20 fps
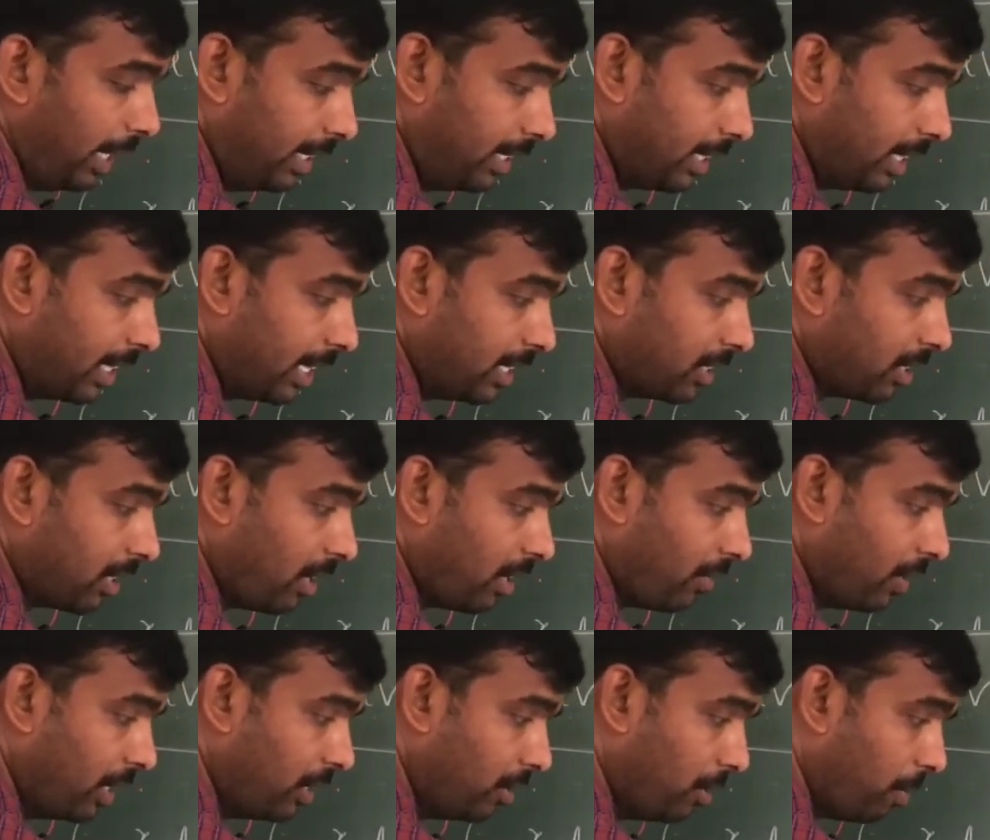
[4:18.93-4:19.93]
Integration of
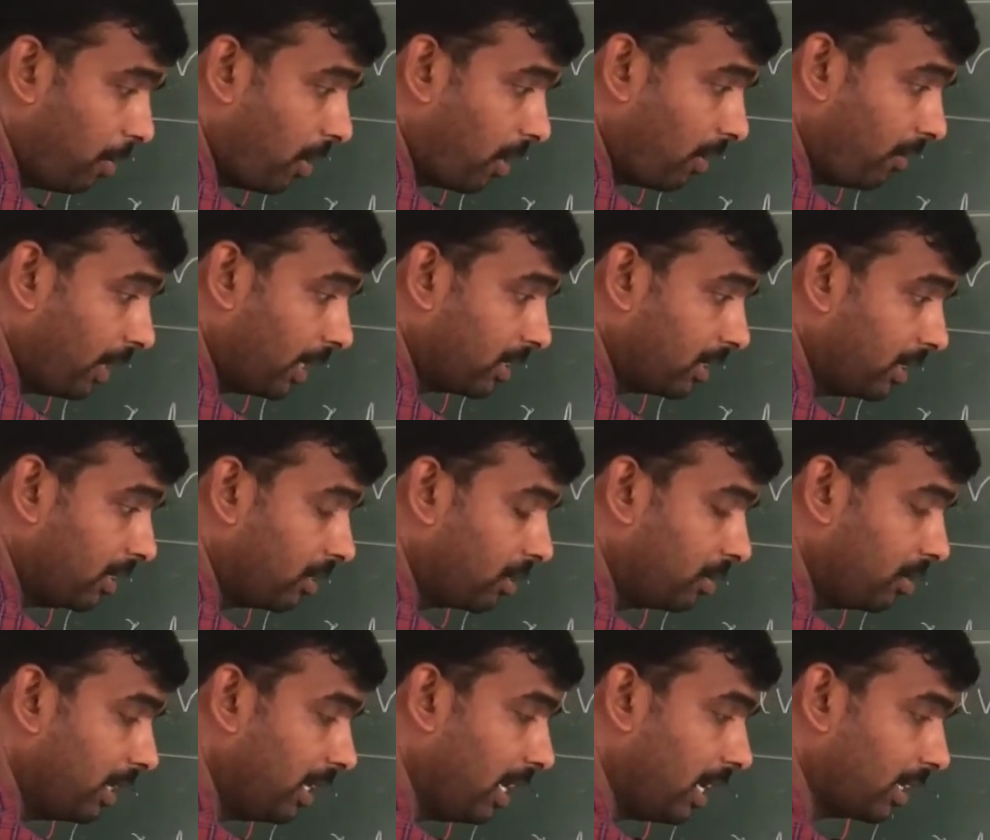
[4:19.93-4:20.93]
e to the power of x into
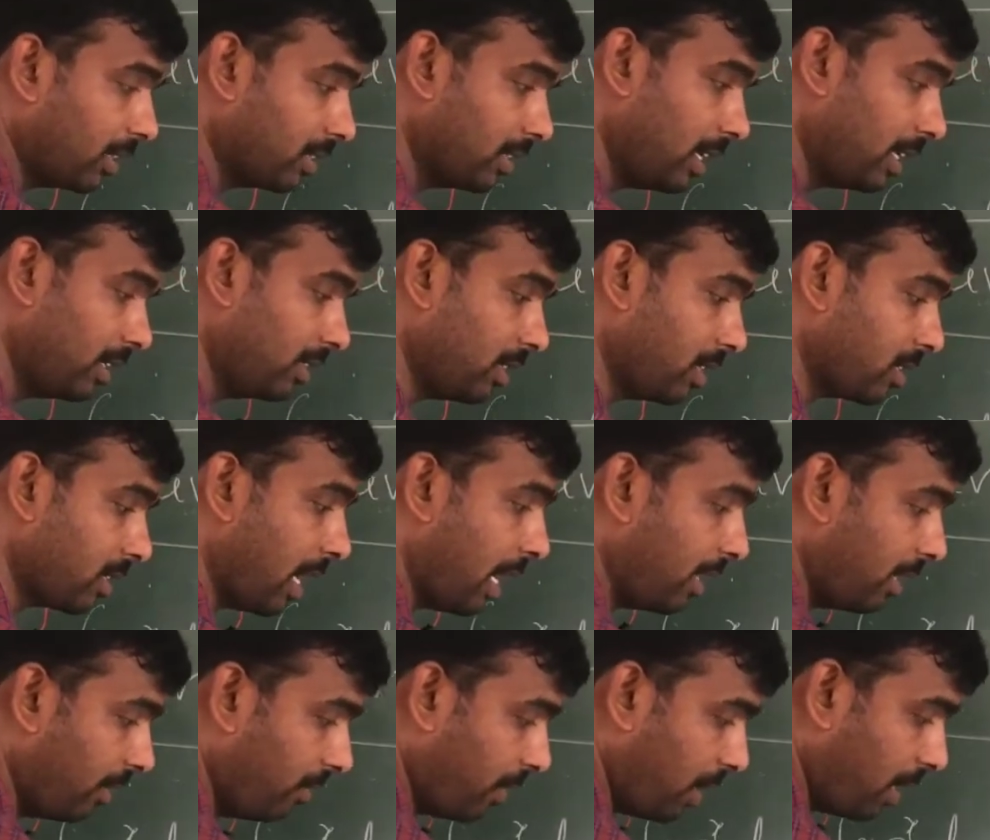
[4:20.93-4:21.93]
dx, that is the
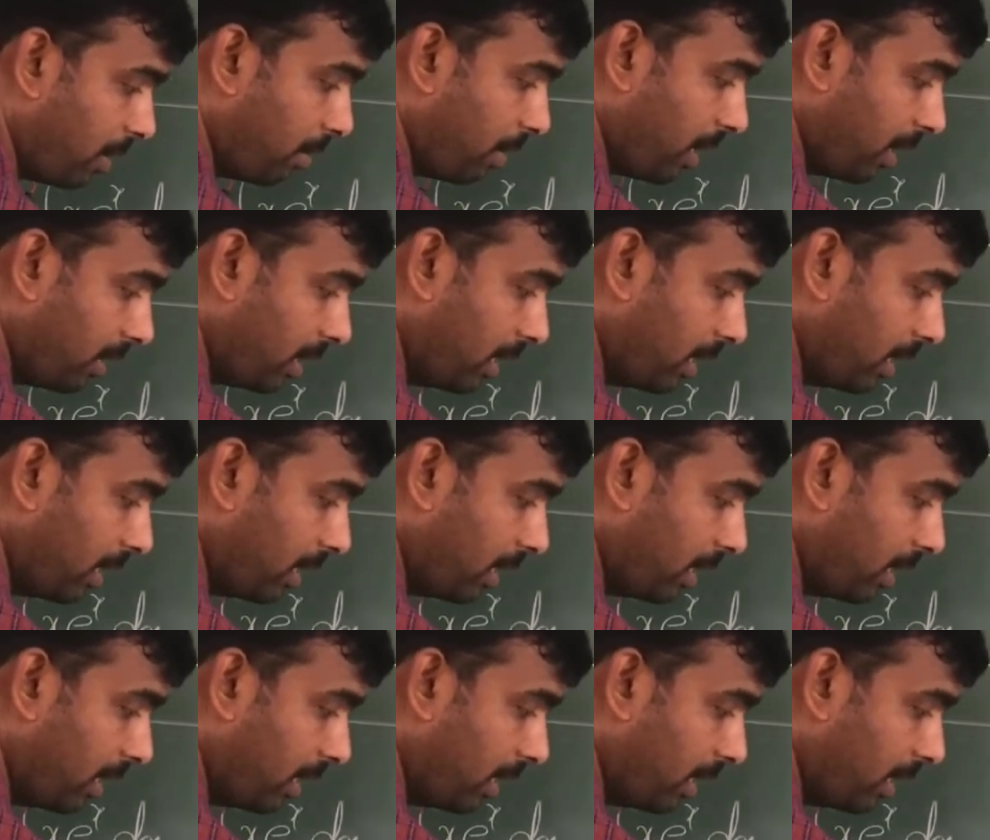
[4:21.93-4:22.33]
standard formula,